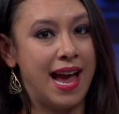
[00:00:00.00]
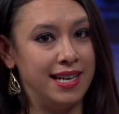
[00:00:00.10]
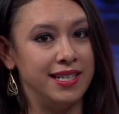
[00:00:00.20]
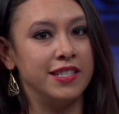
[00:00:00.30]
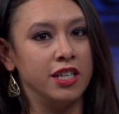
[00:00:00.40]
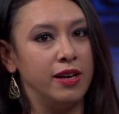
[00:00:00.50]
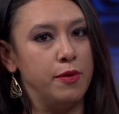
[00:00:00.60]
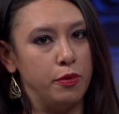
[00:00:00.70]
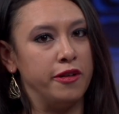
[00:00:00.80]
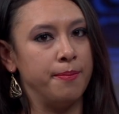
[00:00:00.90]
I disagree
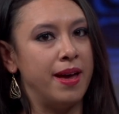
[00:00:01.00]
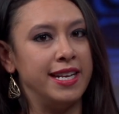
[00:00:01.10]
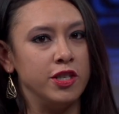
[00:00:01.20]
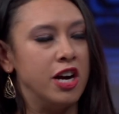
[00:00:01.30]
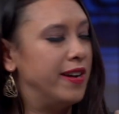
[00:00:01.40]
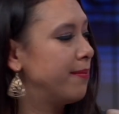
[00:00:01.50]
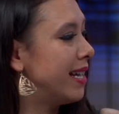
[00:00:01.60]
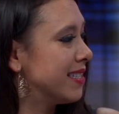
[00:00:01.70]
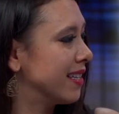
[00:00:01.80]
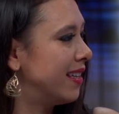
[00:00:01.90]
with where the money's going,
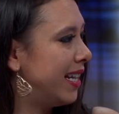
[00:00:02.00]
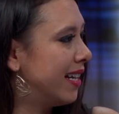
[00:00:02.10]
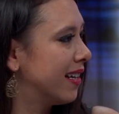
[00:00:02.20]
basically.